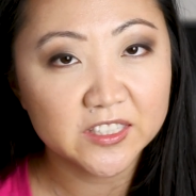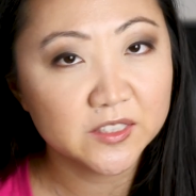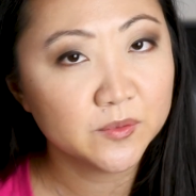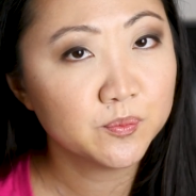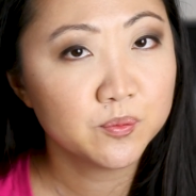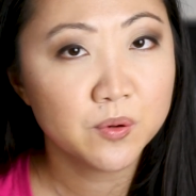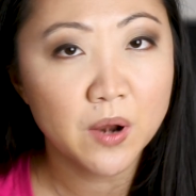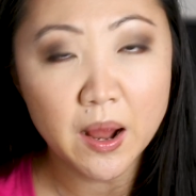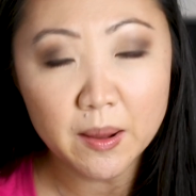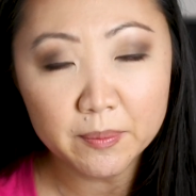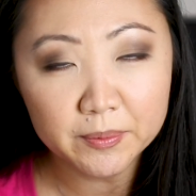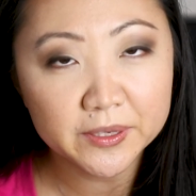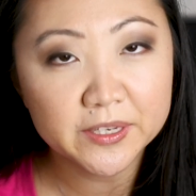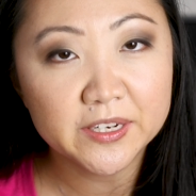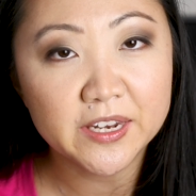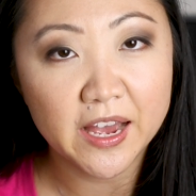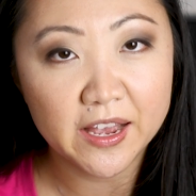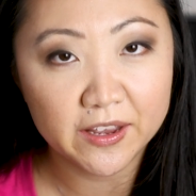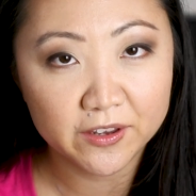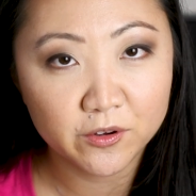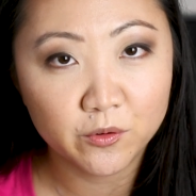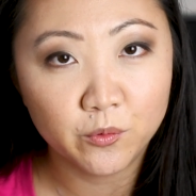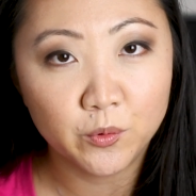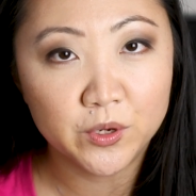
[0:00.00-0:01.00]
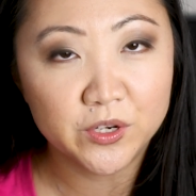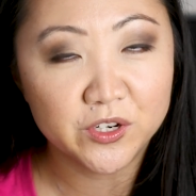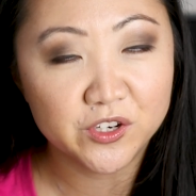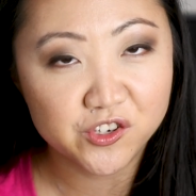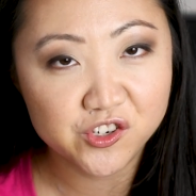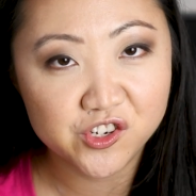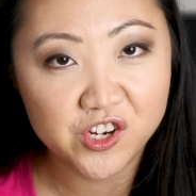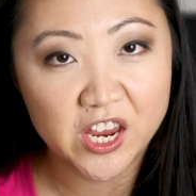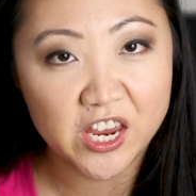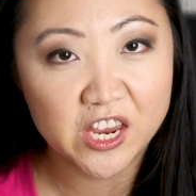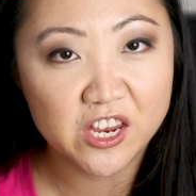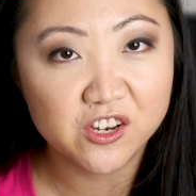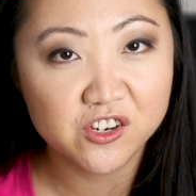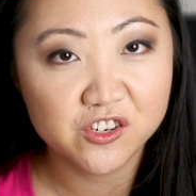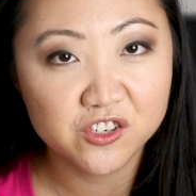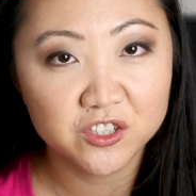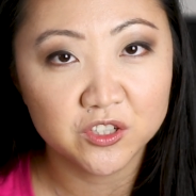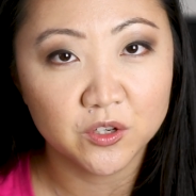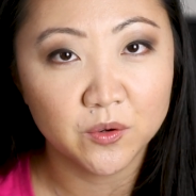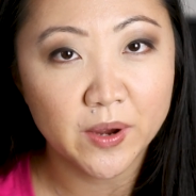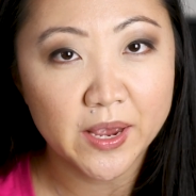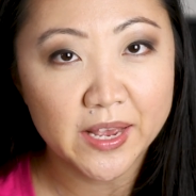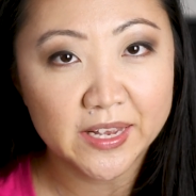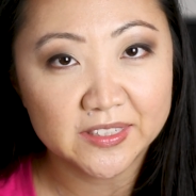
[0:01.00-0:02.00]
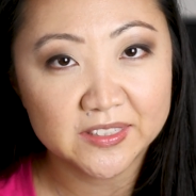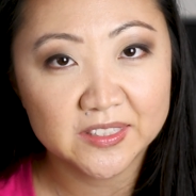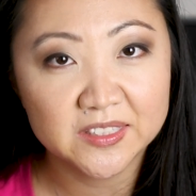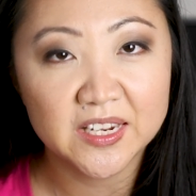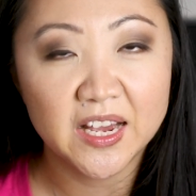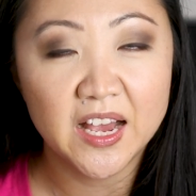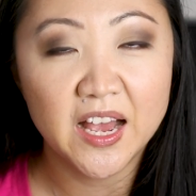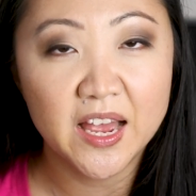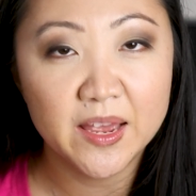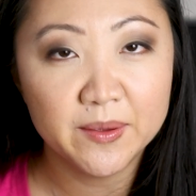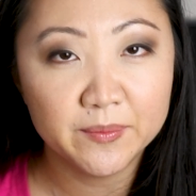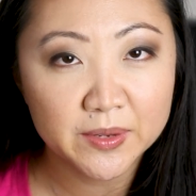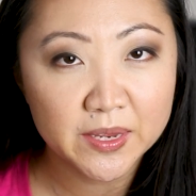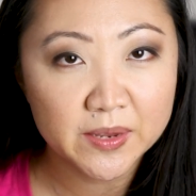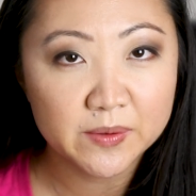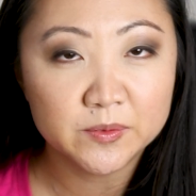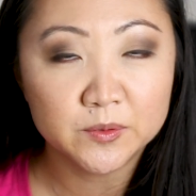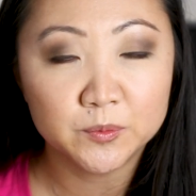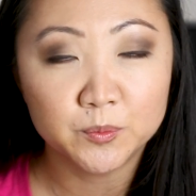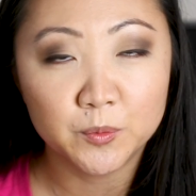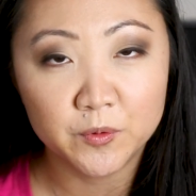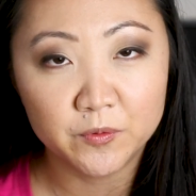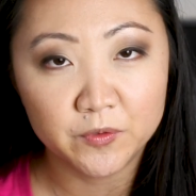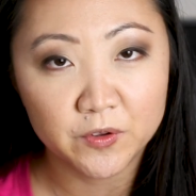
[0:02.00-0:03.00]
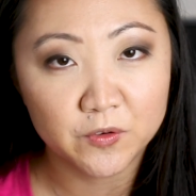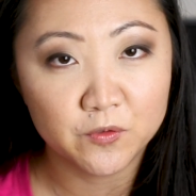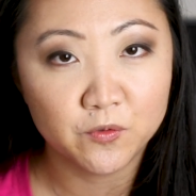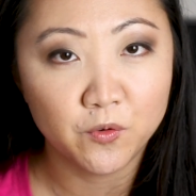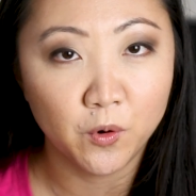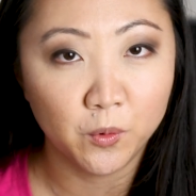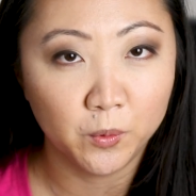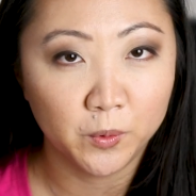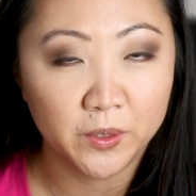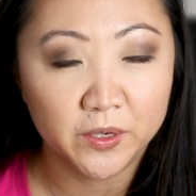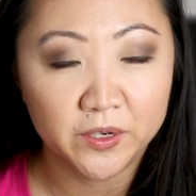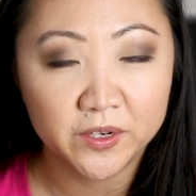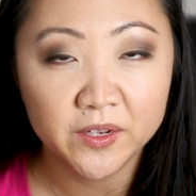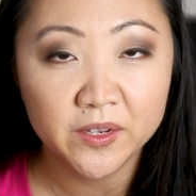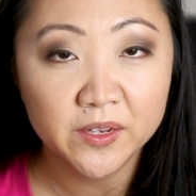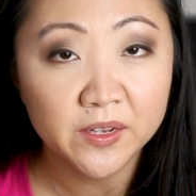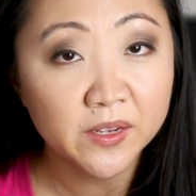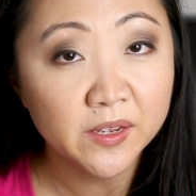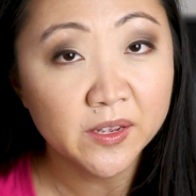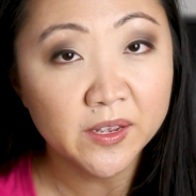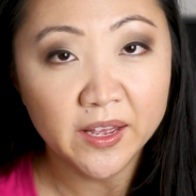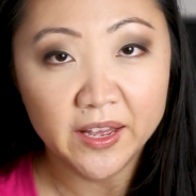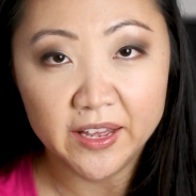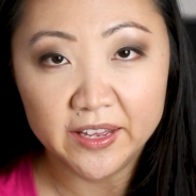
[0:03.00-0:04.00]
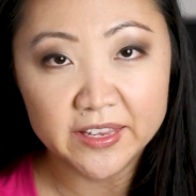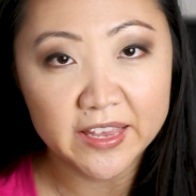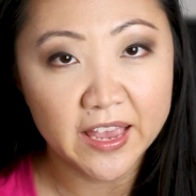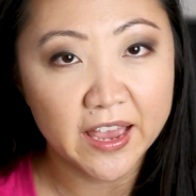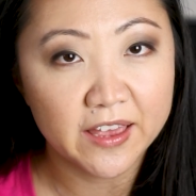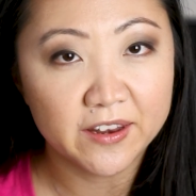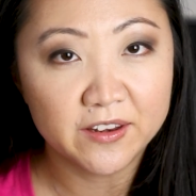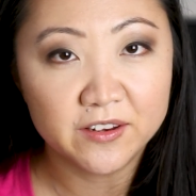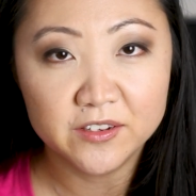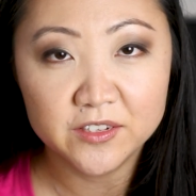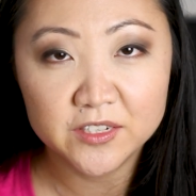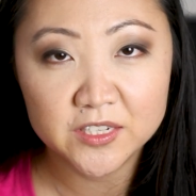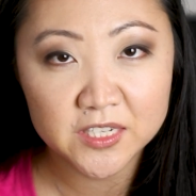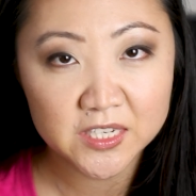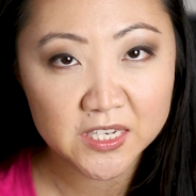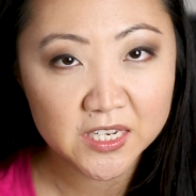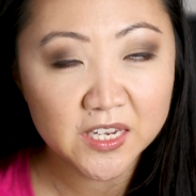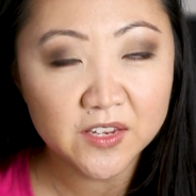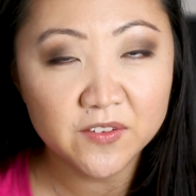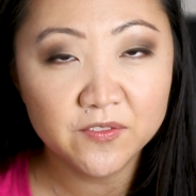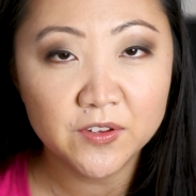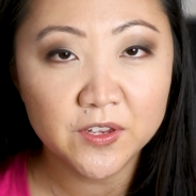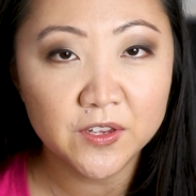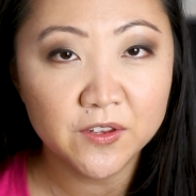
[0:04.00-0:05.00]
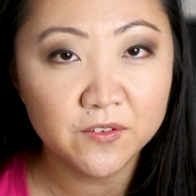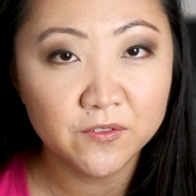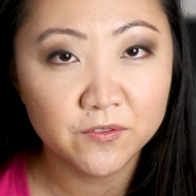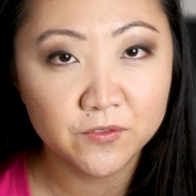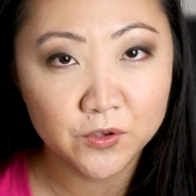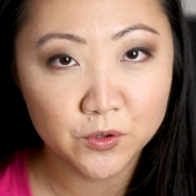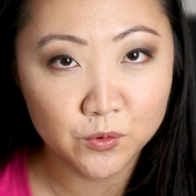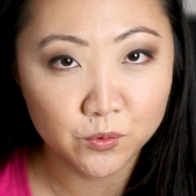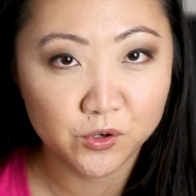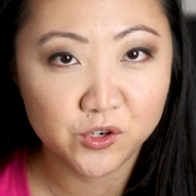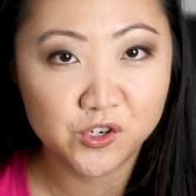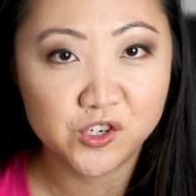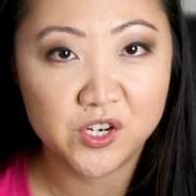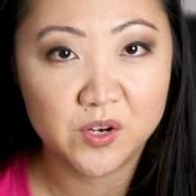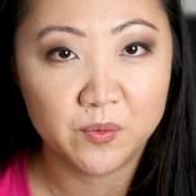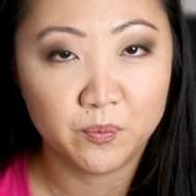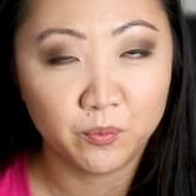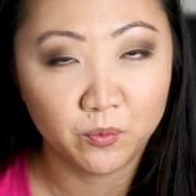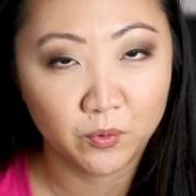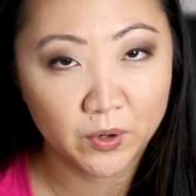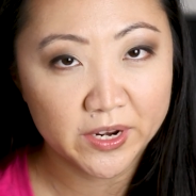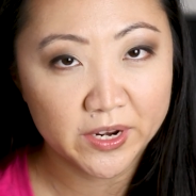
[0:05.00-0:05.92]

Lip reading: that's probably not going to change. So as time keeps moving forward, again, TV viewership